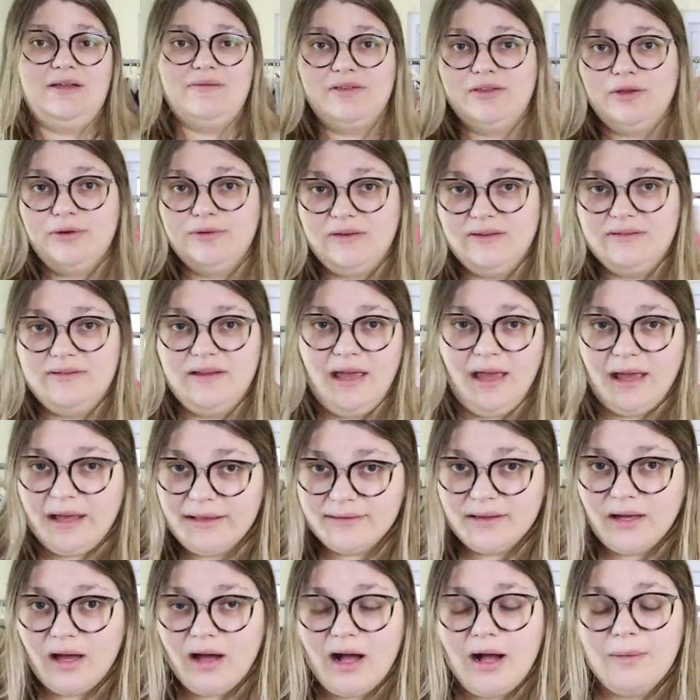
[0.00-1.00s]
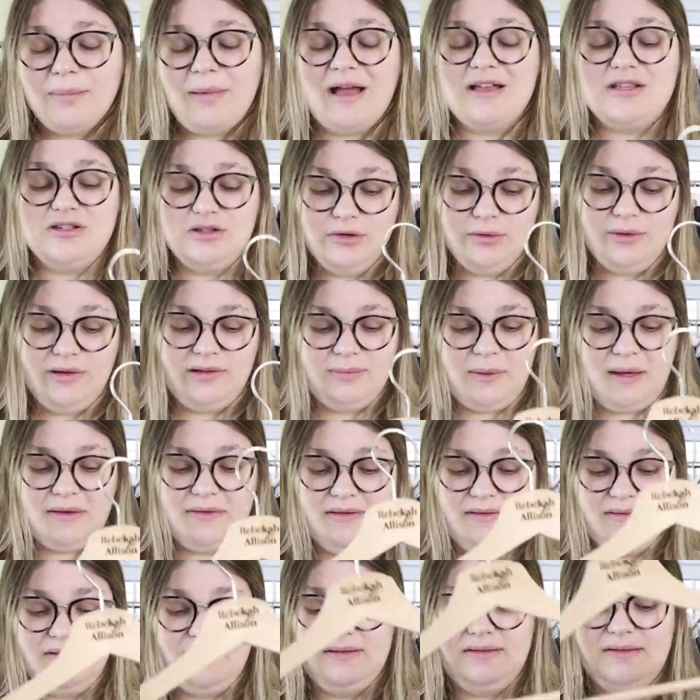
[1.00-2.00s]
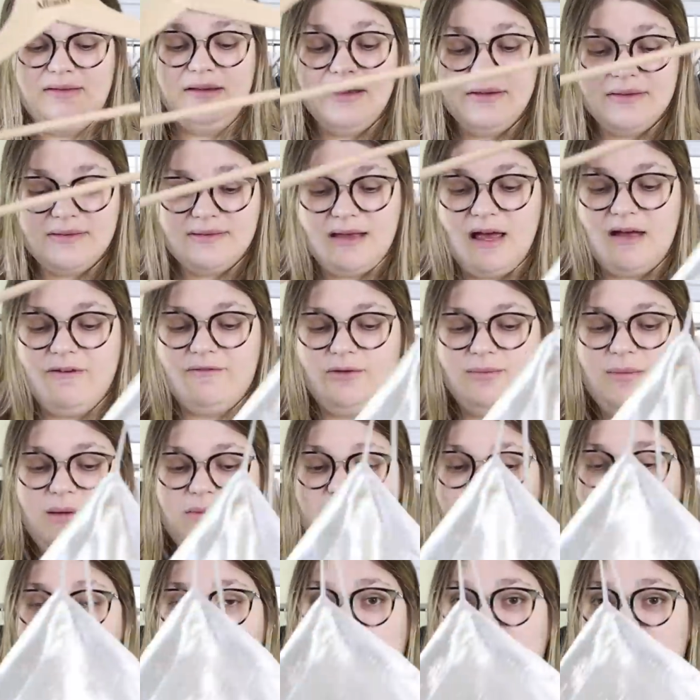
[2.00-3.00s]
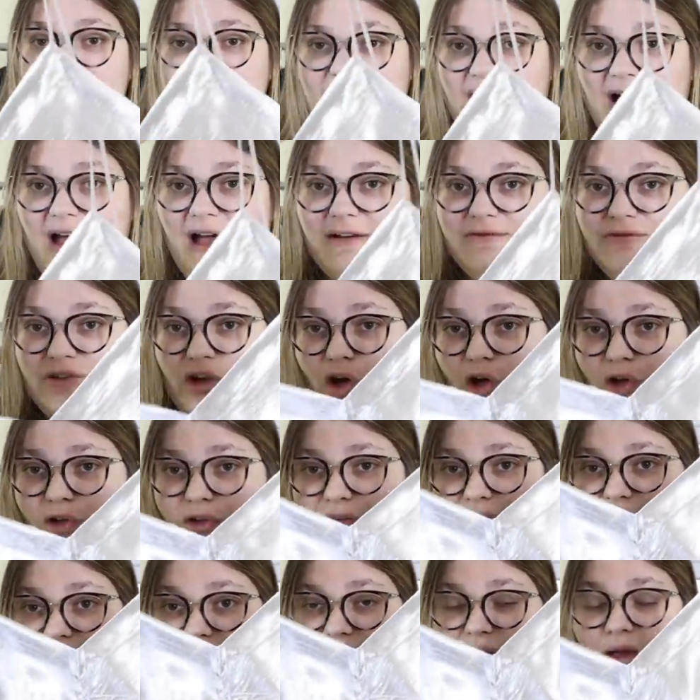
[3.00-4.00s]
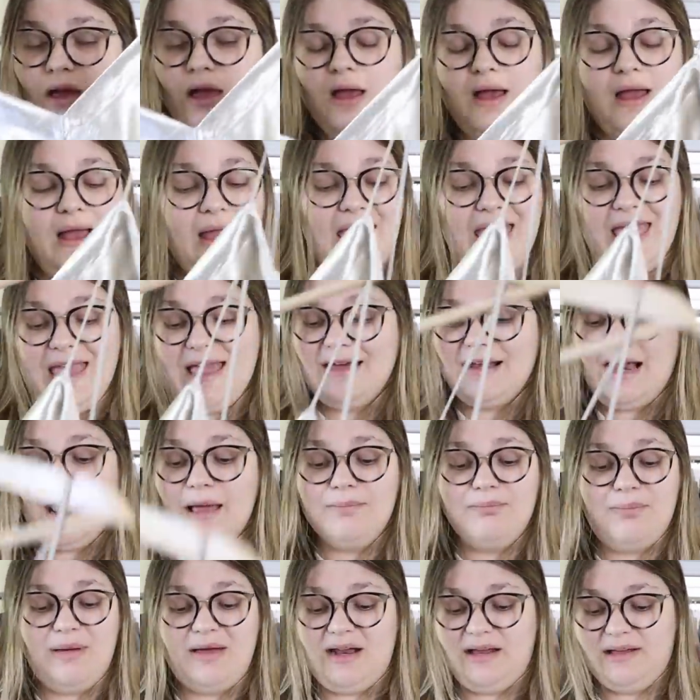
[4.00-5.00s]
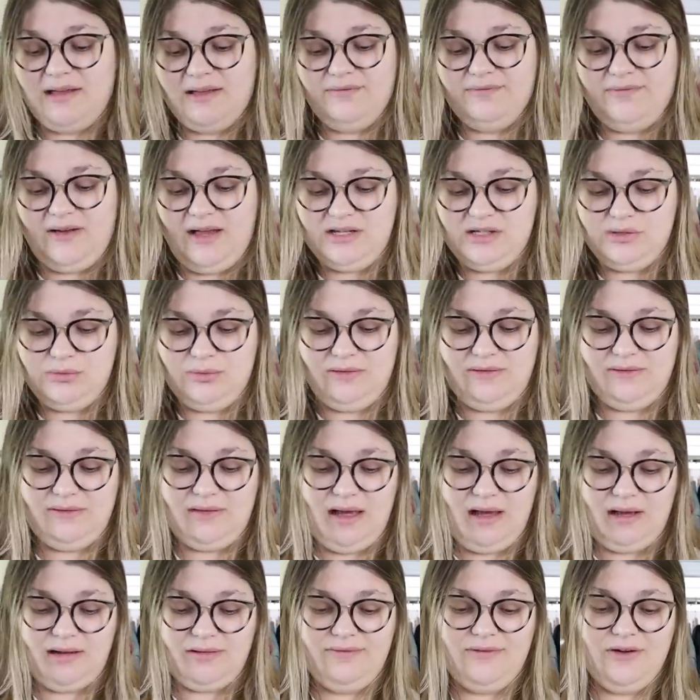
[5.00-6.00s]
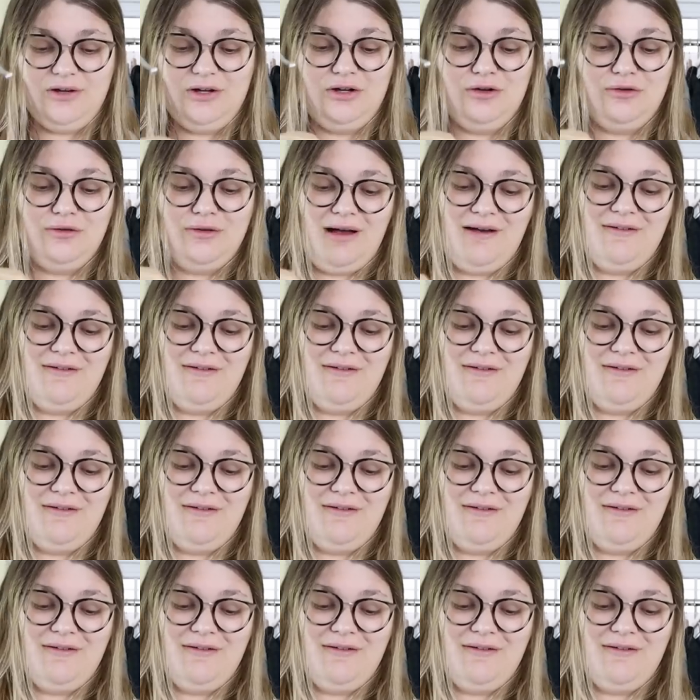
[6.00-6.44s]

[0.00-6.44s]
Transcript: Even though it's a tank top, I do expect this to still sell for maybe $35. And I bet I can find you a stock photo